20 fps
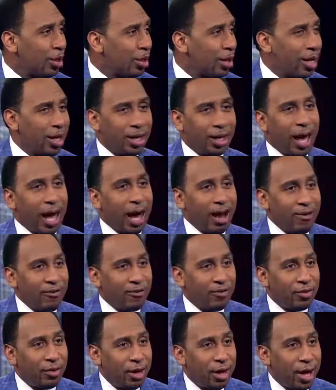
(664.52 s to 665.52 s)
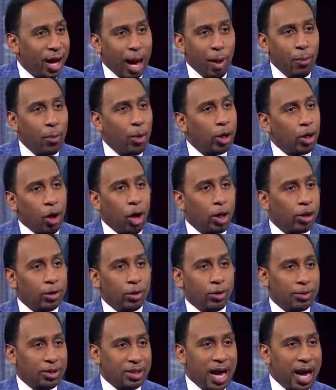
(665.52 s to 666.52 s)
in life. I want all of
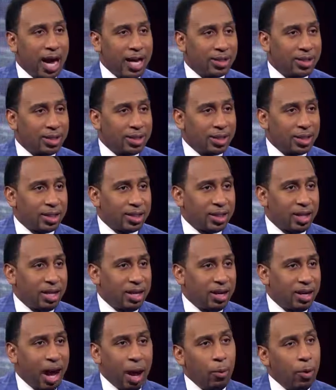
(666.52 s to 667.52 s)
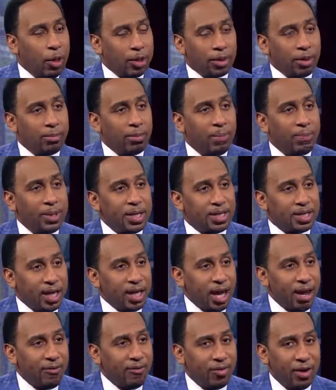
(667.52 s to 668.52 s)
those guys to succeed. I want them to be
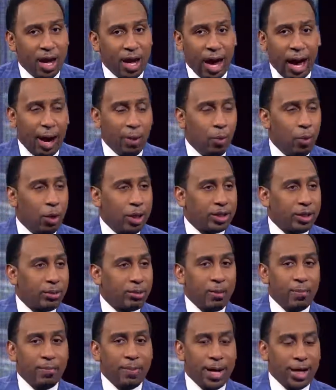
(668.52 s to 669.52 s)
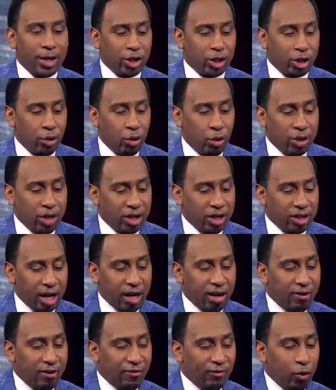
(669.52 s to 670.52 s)
safe. I want them to make sure that they
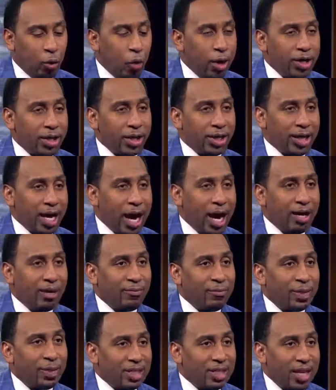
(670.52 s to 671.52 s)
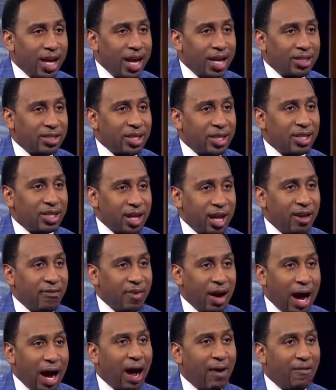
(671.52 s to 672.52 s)
avoid the kind of mistakes that they've
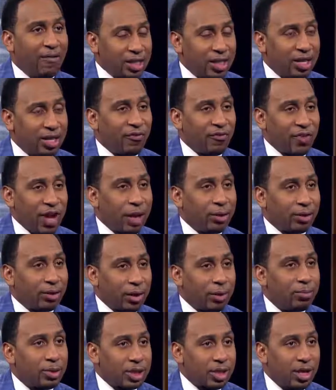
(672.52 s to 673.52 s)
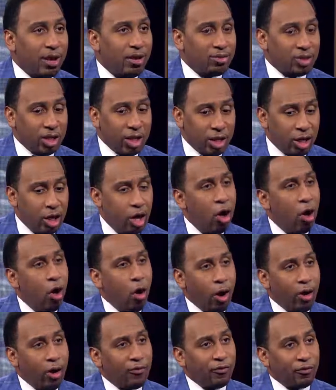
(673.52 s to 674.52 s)
obviously found themselves in
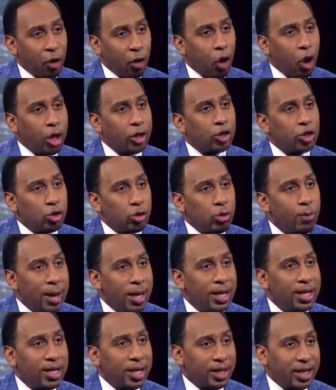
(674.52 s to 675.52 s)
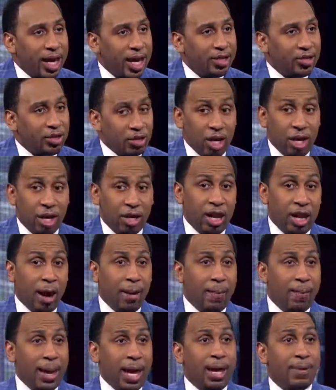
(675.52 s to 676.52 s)
on far too many occasions. Now,
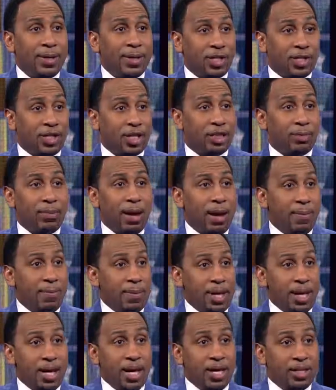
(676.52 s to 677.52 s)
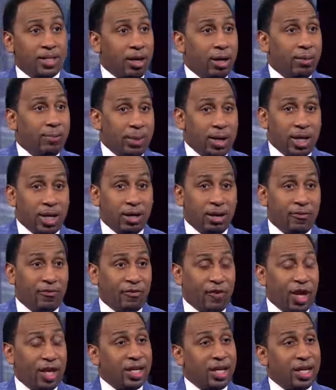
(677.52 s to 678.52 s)
maybe, just maybe, it's being
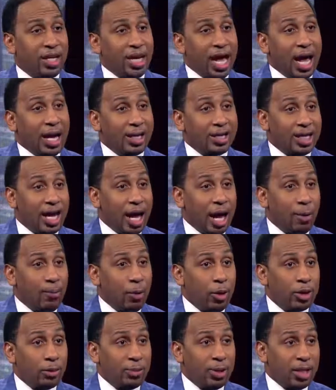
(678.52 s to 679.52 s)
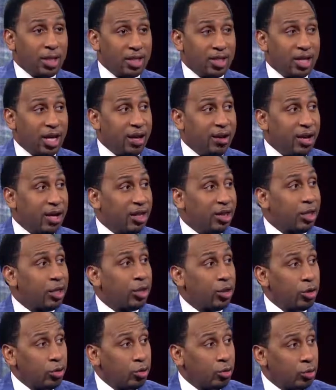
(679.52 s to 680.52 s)
unfair to the Dallas Cowboys because they're in the
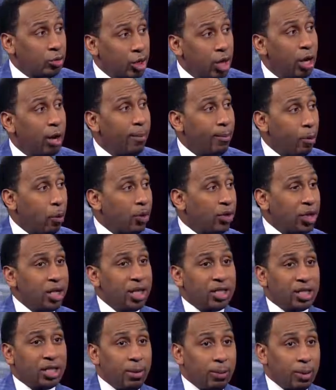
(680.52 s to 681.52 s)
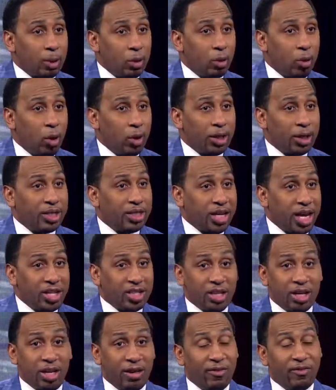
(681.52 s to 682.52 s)
news more than a typical
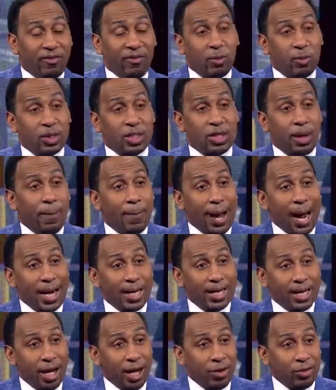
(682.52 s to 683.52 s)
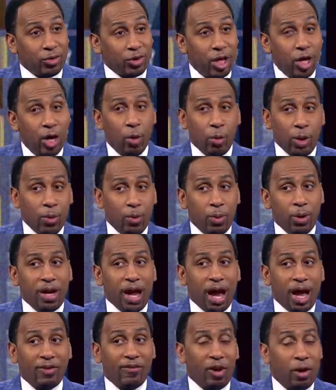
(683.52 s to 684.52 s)
organization, and if it was somebody else, we would
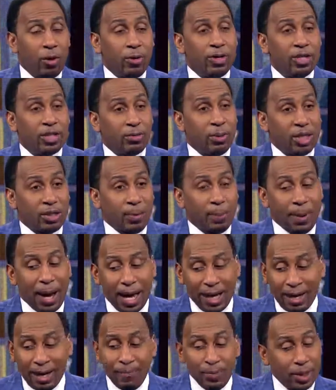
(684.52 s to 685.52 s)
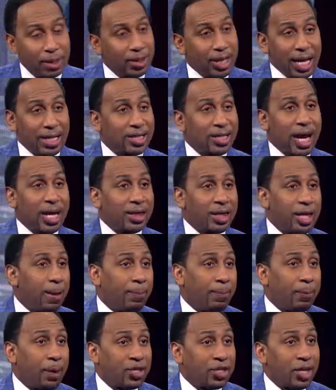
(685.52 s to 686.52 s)
not have heard as much about it. That's not the
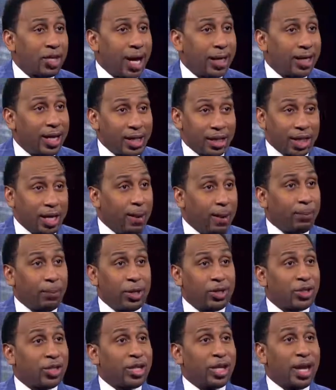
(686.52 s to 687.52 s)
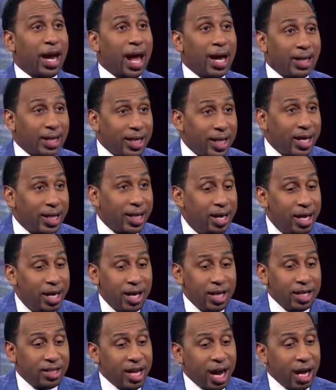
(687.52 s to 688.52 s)
impression I get. The impression that I get
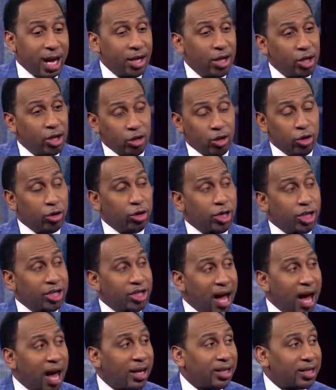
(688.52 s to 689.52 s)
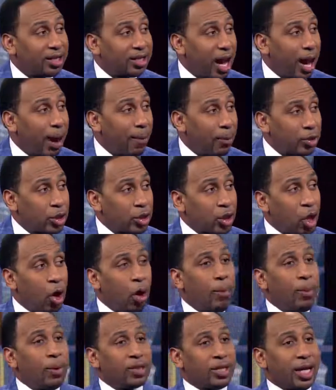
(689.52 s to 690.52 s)
is that you're the Dallas Cowboys. It's
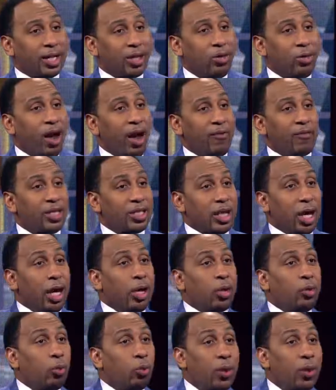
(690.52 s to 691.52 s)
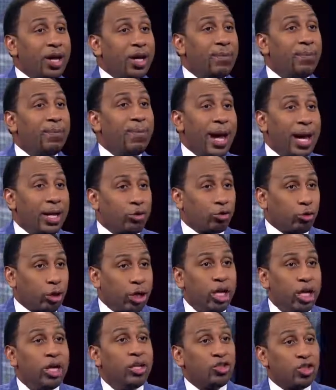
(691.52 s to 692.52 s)
almost like you have this unwritten mantra,
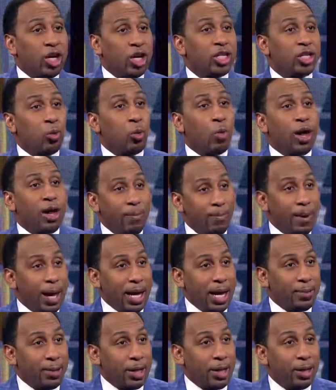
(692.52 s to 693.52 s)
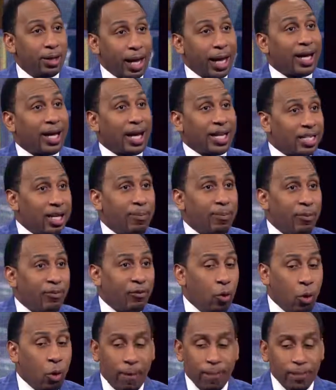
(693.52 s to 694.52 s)
just win, baby. Like I said
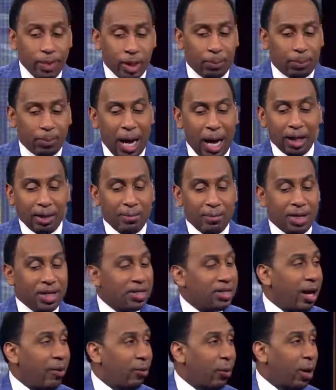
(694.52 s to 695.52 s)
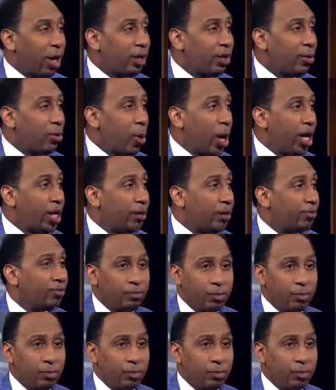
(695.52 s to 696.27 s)
before, the problem is they rarely win.